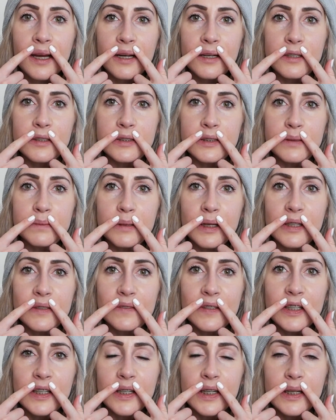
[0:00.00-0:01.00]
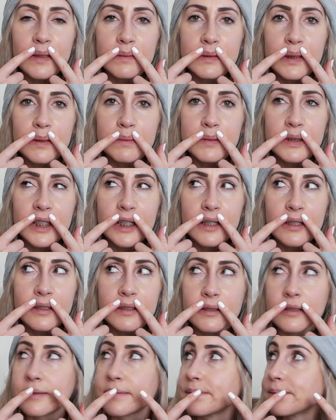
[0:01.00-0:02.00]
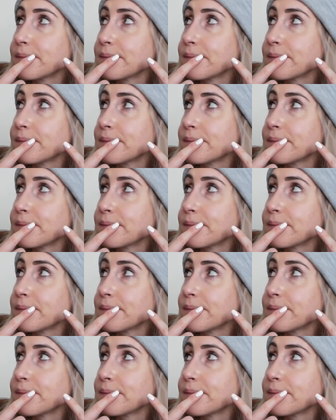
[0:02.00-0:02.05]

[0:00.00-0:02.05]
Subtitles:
Chris is playing video games upstairs.